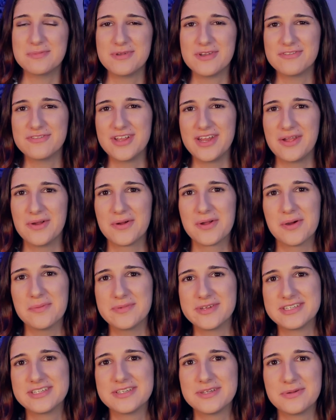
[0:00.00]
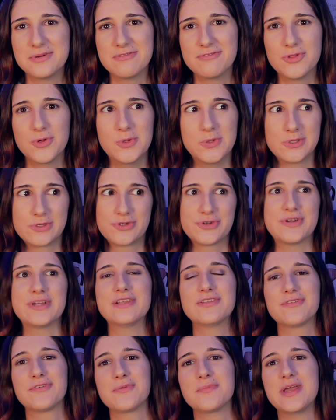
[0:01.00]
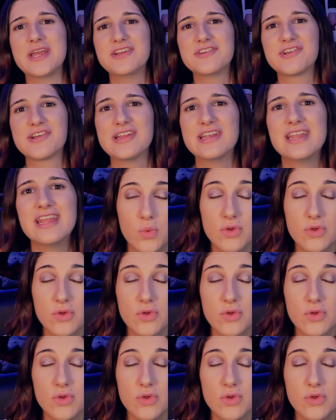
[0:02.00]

be a video coming soon of the whole transformation.